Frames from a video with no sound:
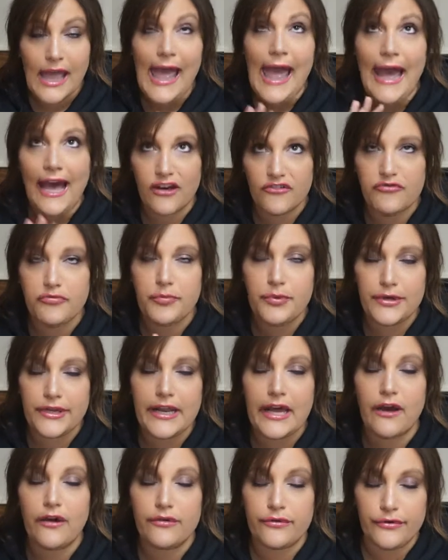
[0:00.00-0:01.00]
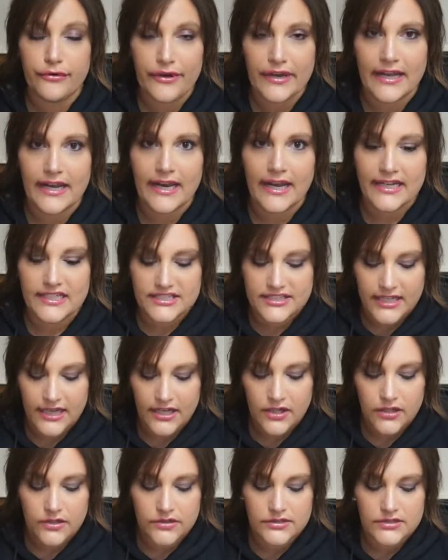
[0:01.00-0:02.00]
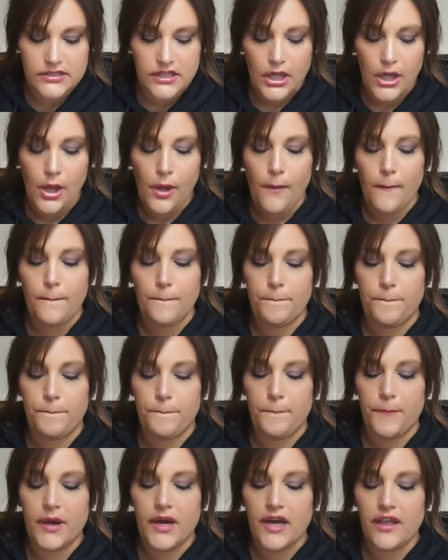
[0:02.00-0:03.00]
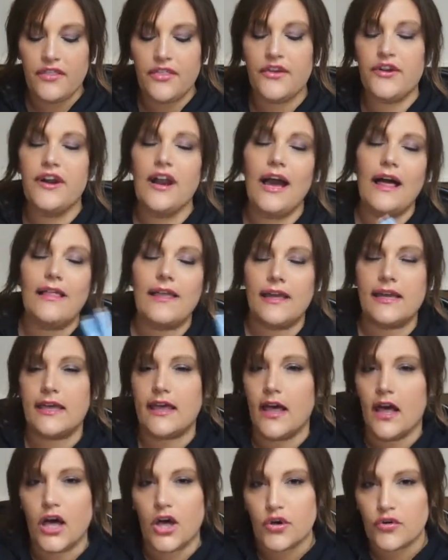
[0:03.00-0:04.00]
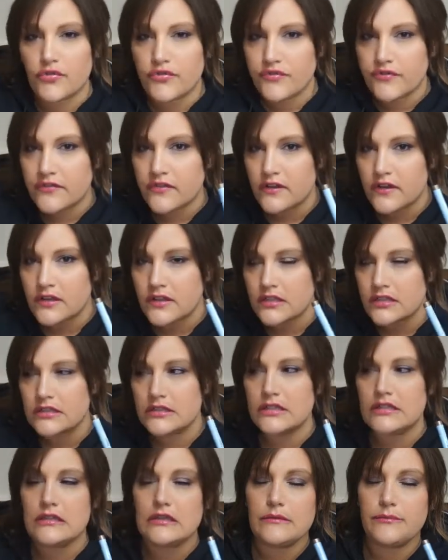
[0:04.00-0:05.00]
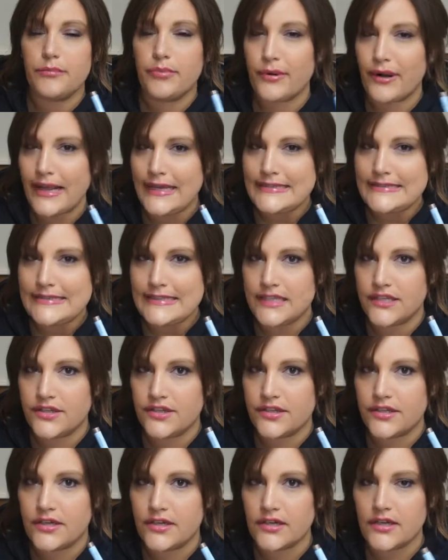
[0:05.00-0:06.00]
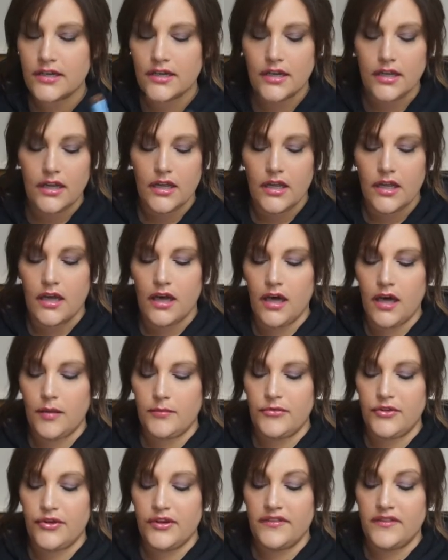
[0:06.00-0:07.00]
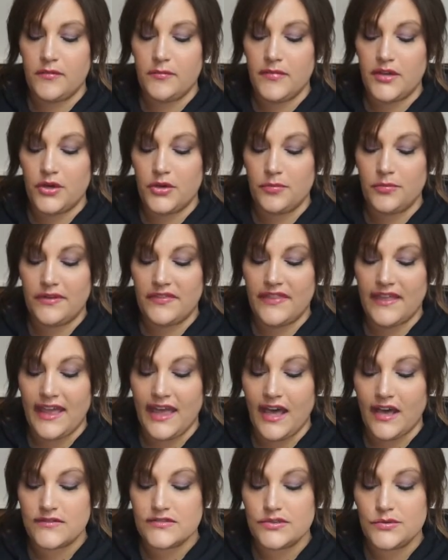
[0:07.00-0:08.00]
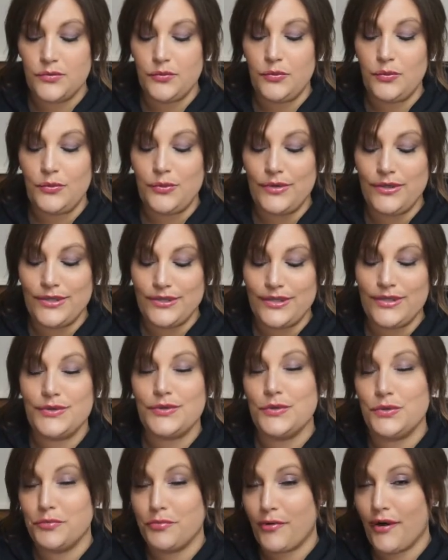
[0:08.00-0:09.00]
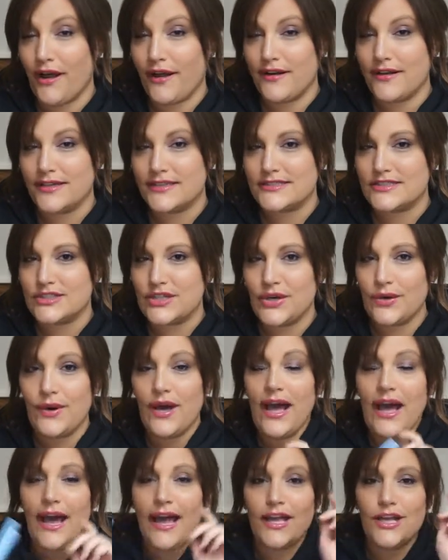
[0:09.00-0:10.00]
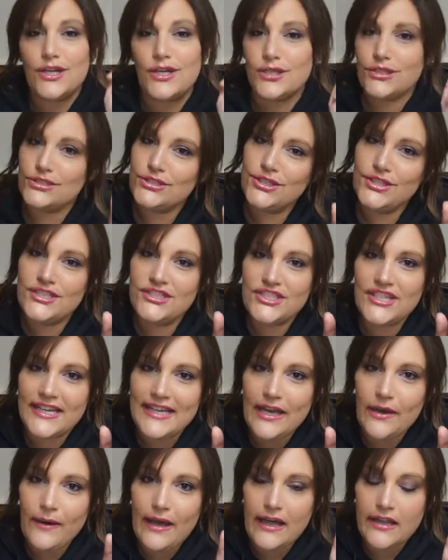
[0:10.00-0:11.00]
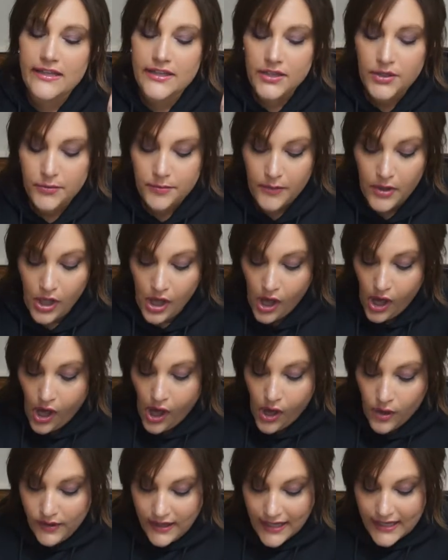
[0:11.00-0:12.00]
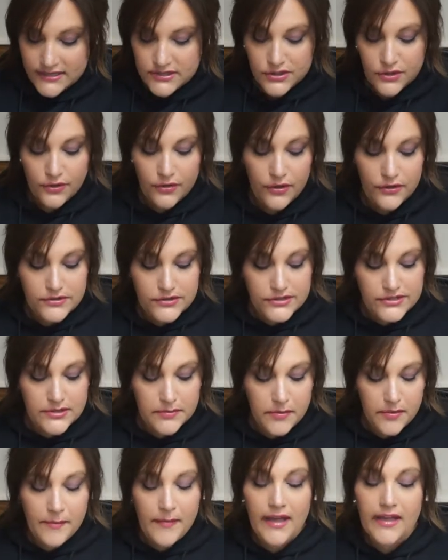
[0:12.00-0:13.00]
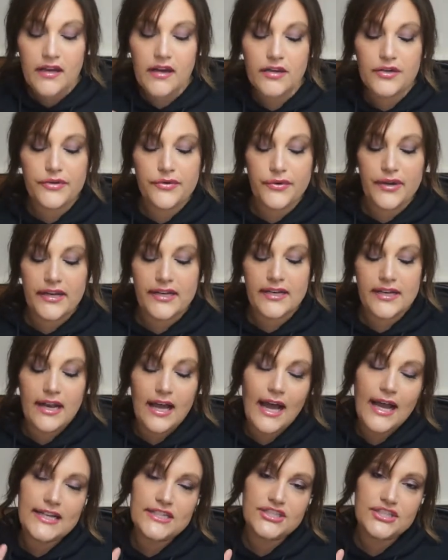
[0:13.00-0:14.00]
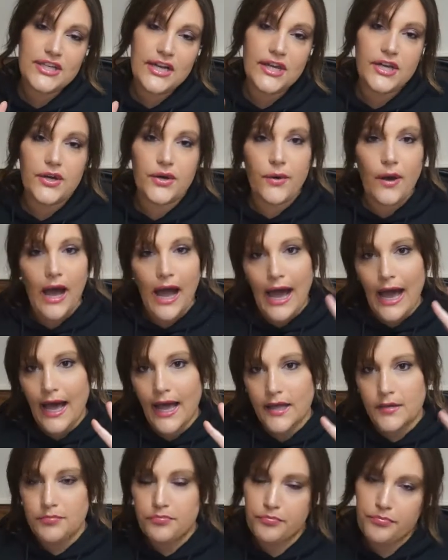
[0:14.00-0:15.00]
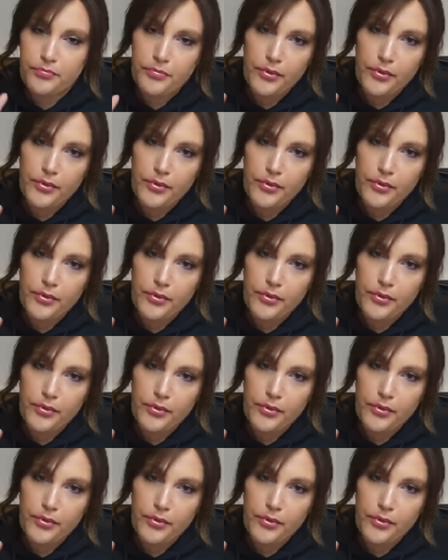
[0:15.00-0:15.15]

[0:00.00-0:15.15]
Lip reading: have put out crayon eyeshadows. But they're not like e.l.f. price either. They're in the middle, but they have some really cool products. So I encourage you to check out Alleyoop. Okay, so those are some of my underrated eyeshadow, eye